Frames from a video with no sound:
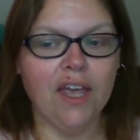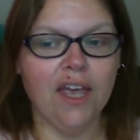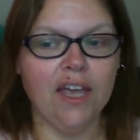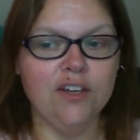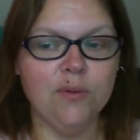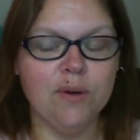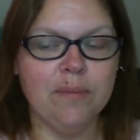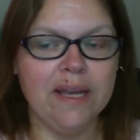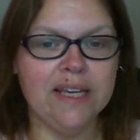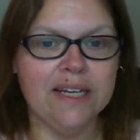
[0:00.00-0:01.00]
and you want to
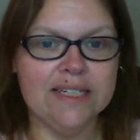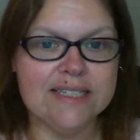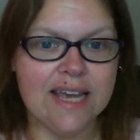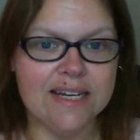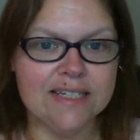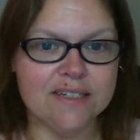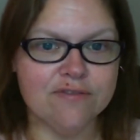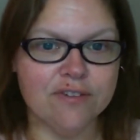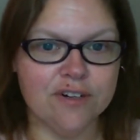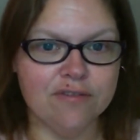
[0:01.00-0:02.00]
make it in 10
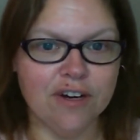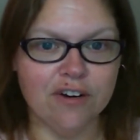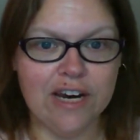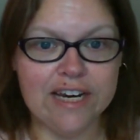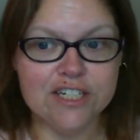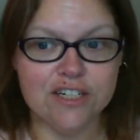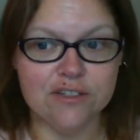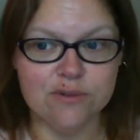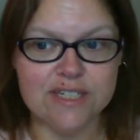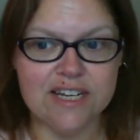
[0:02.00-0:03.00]
different
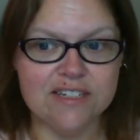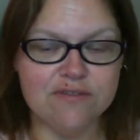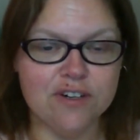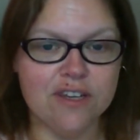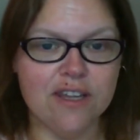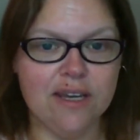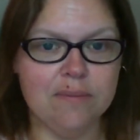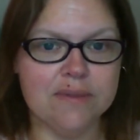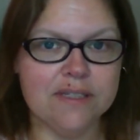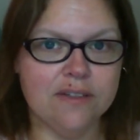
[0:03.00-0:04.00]
variations or 10 different
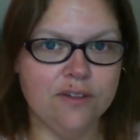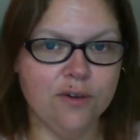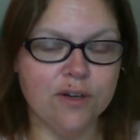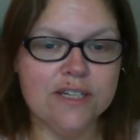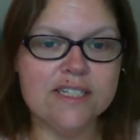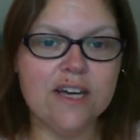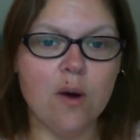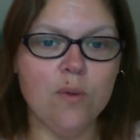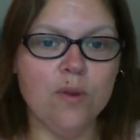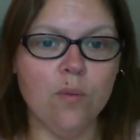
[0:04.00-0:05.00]
themes. You're going to
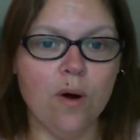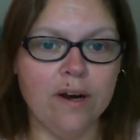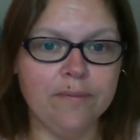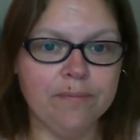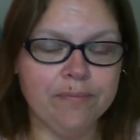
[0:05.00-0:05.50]
start with one,